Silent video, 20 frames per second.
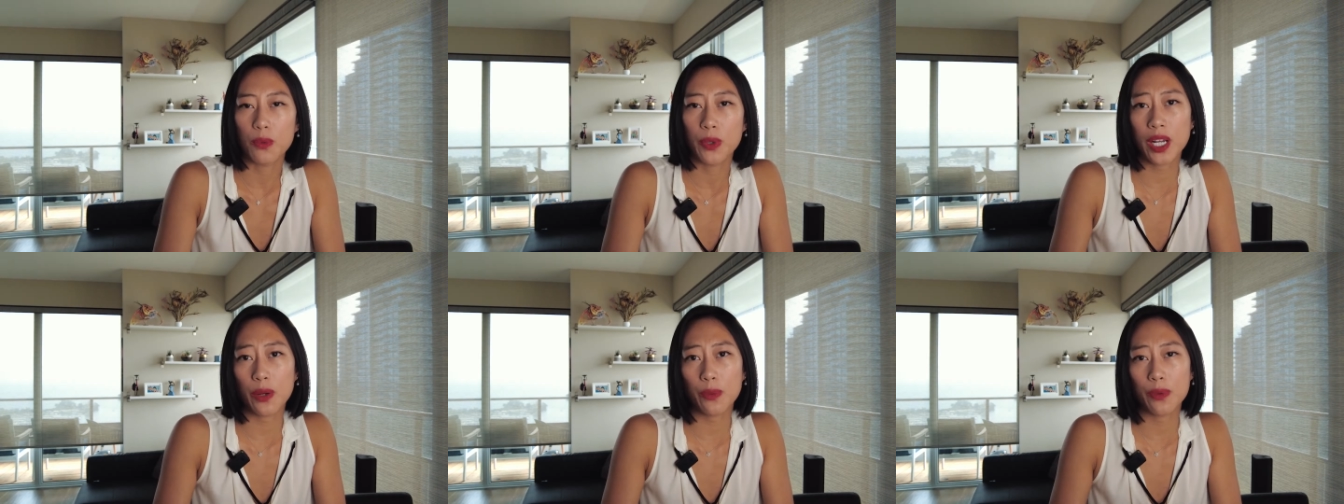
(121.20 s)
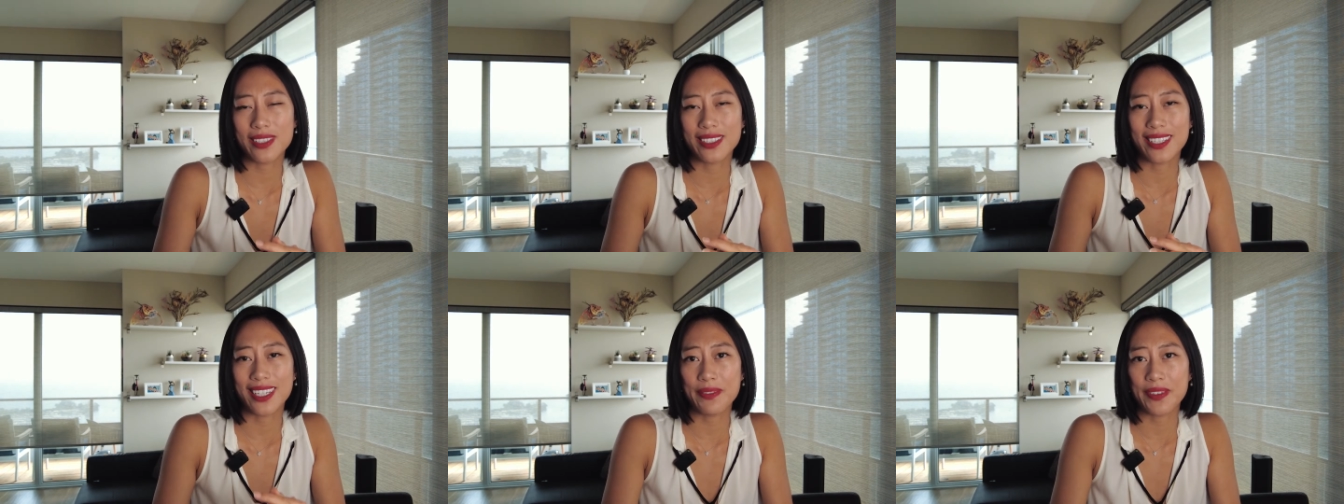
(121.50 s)
when I
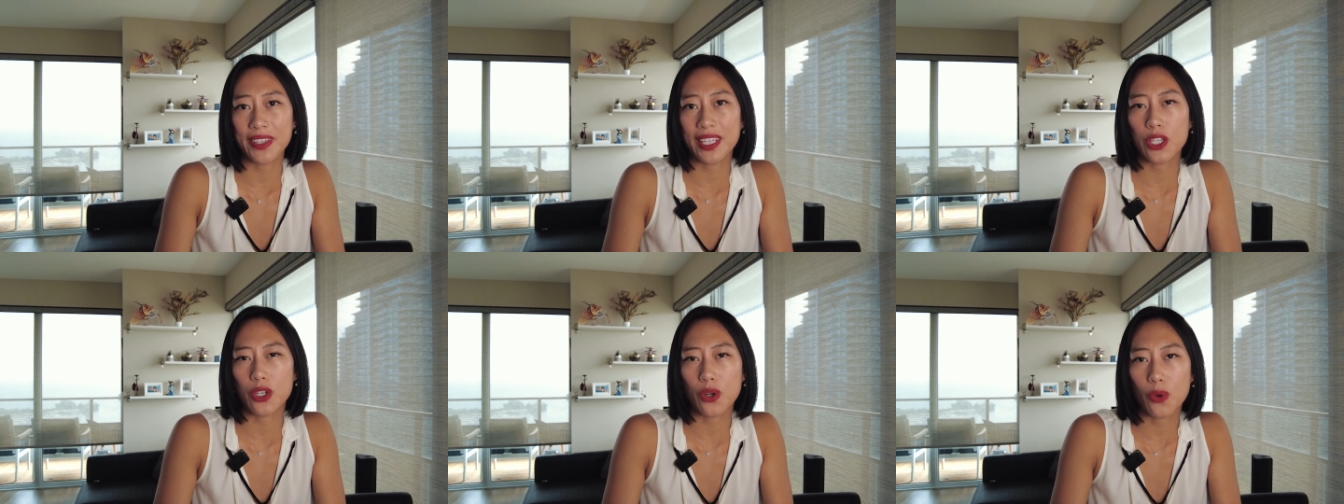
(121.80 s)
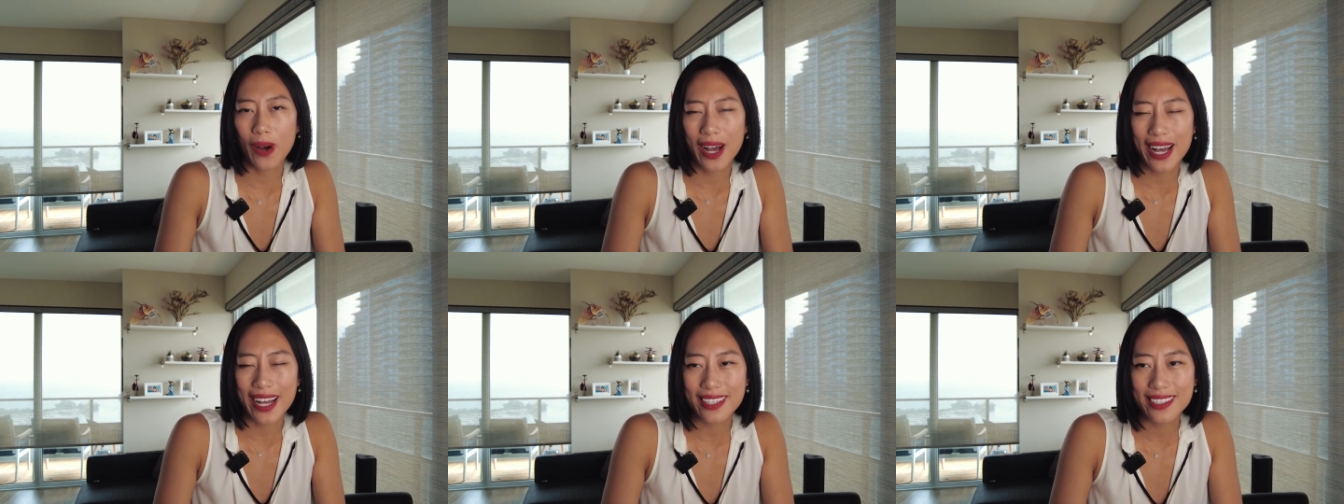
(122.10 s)
was living in the
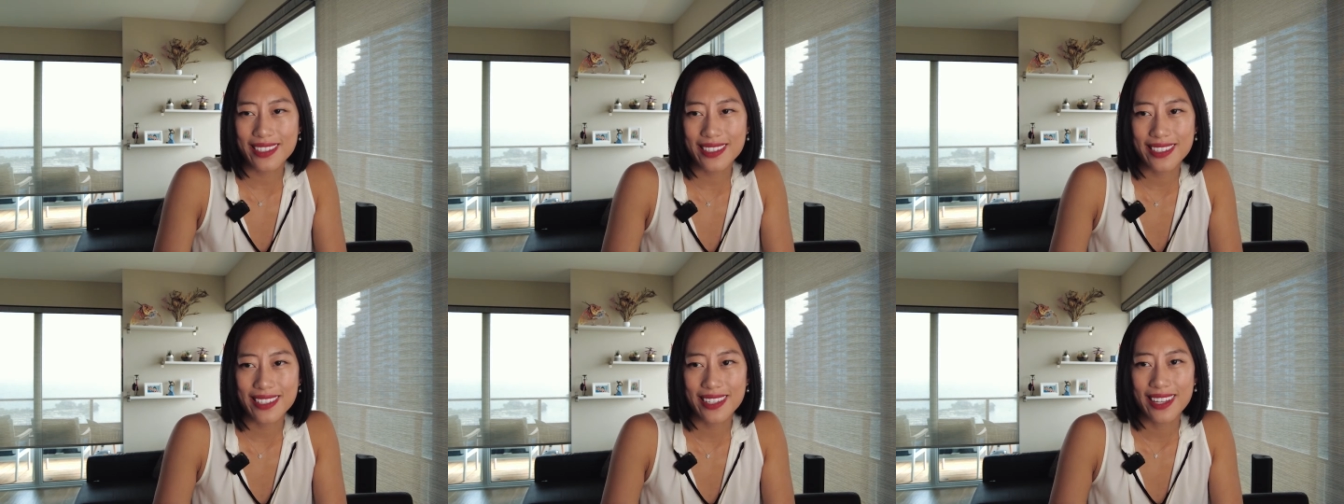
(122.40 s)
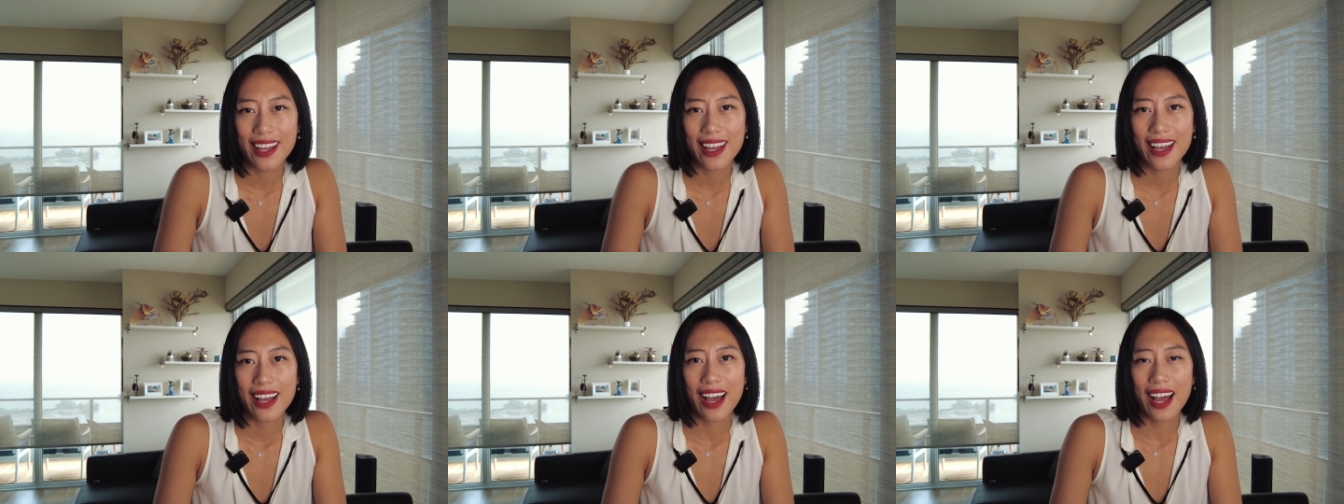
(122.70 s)
US,
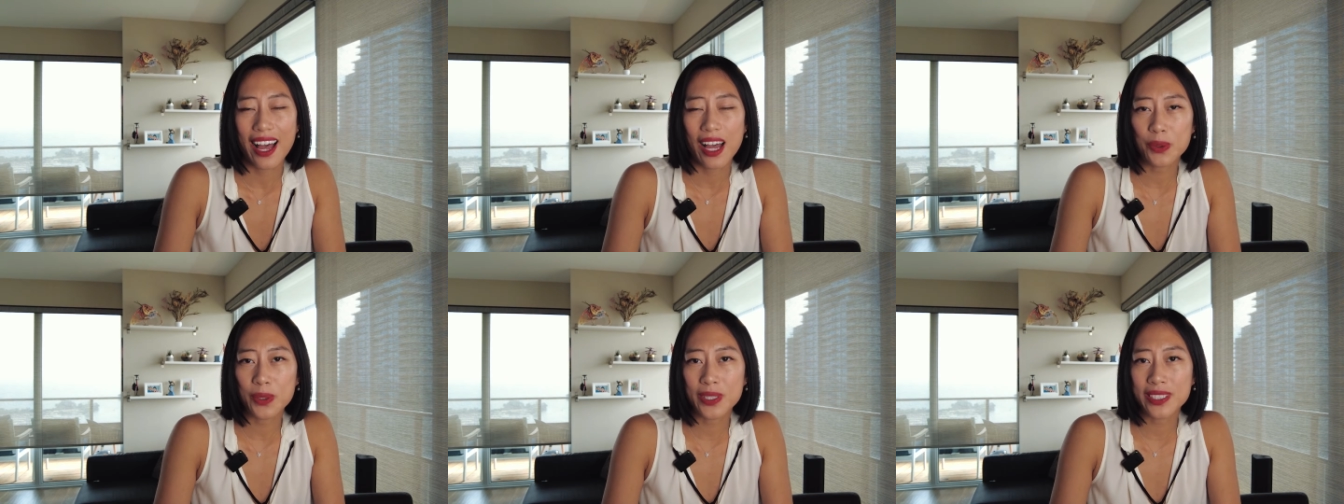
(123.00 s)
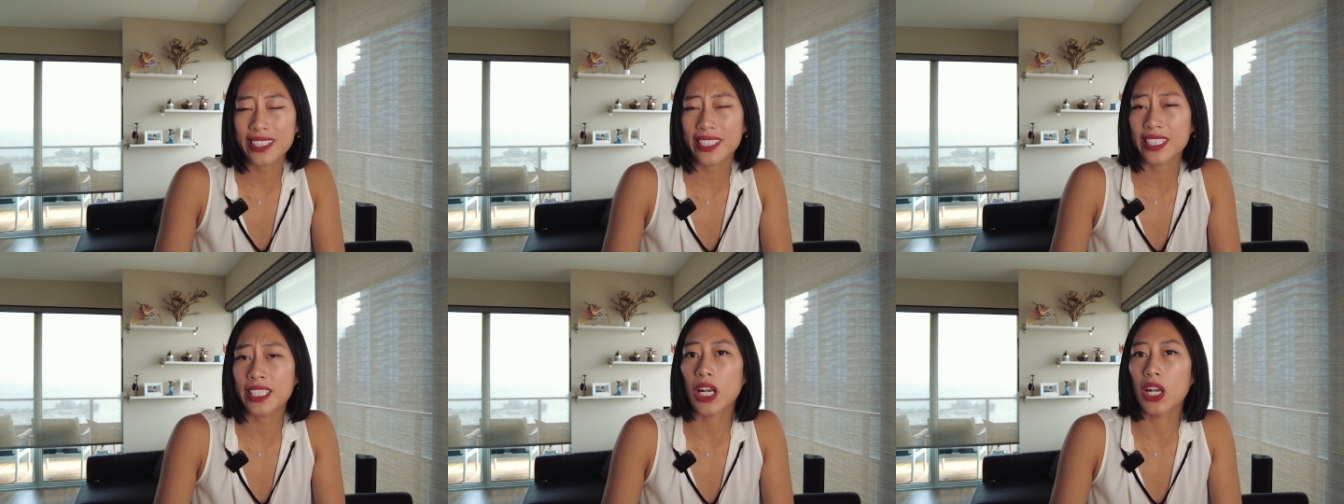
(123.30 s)
I
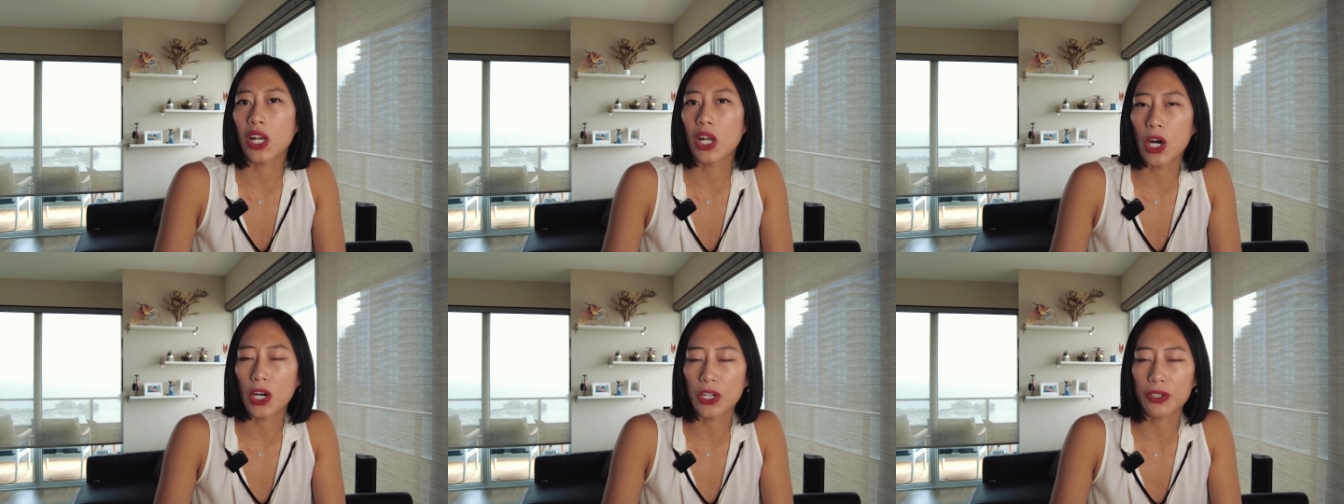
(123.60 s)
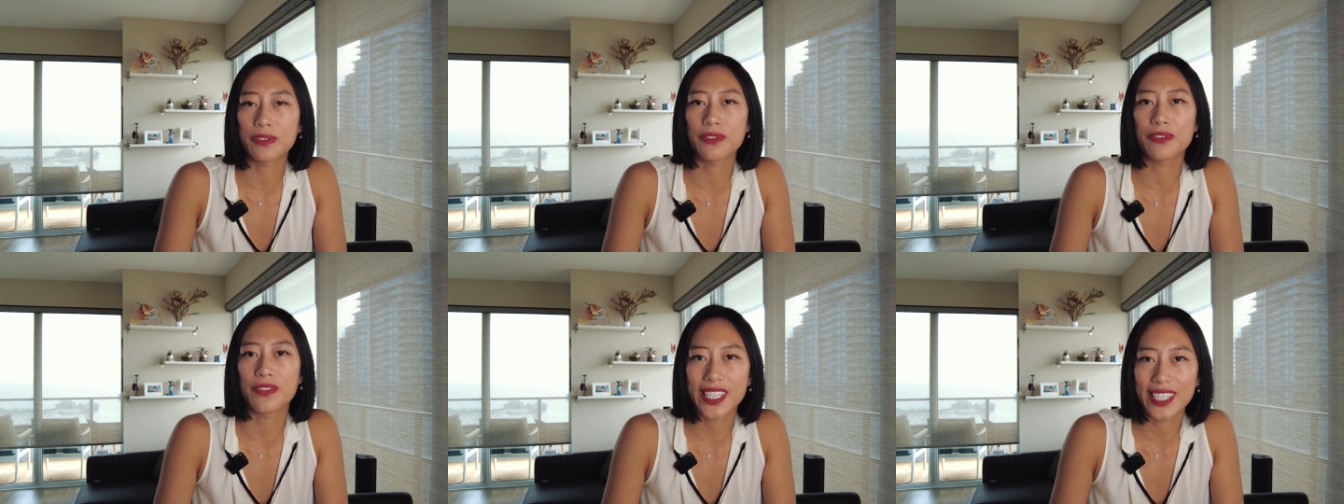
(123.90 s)
was in a lot
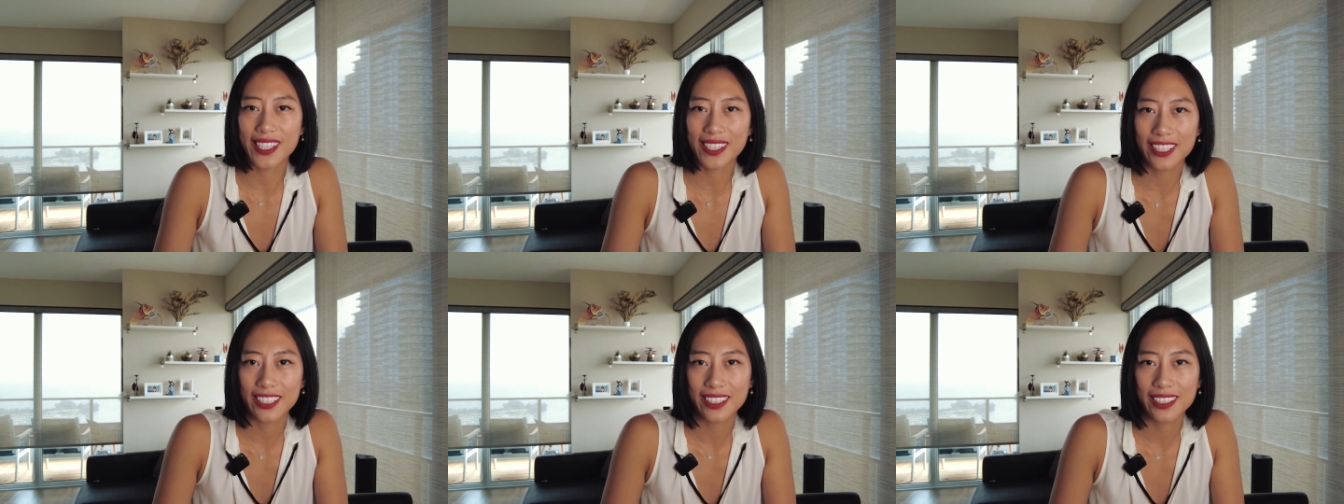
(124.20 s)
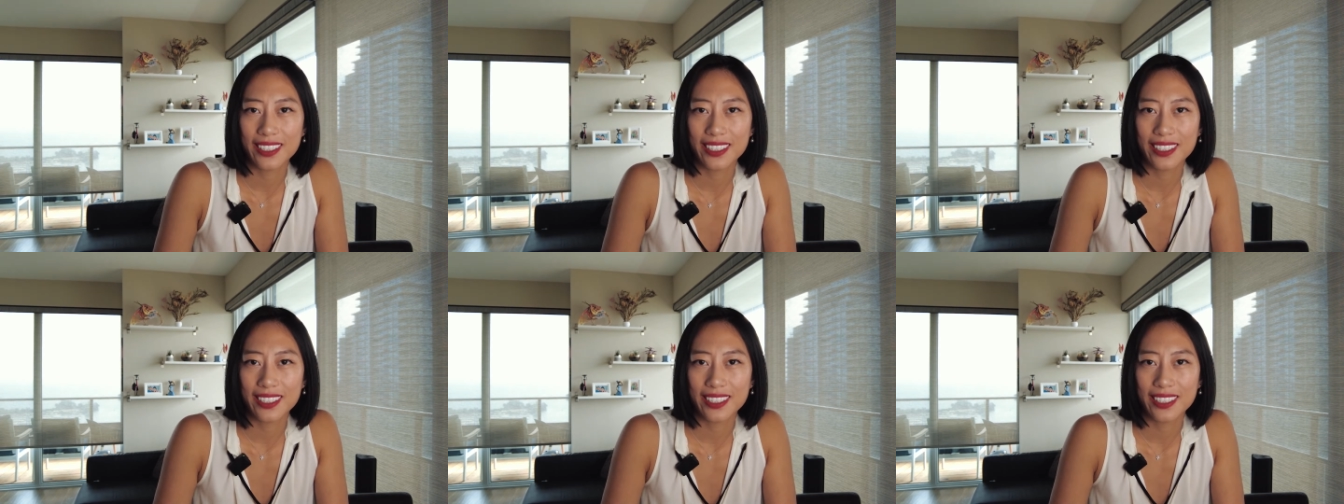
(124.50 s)
of fear.